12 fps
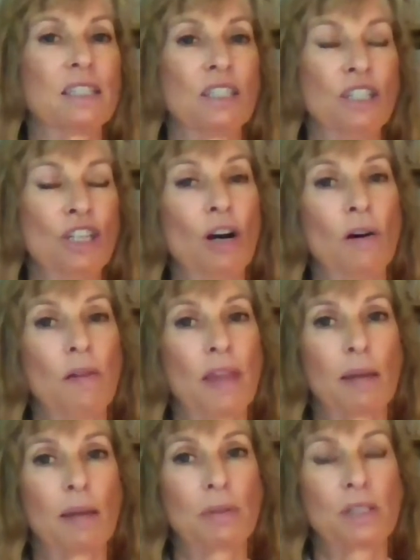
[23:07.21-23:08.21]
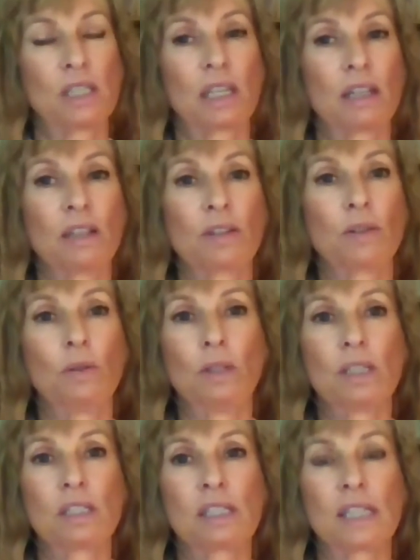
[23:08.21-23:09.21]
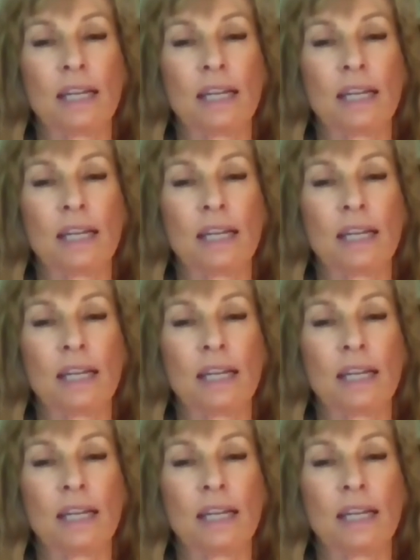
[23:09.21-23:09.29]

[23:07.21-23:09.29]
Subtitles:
to know that particular horse.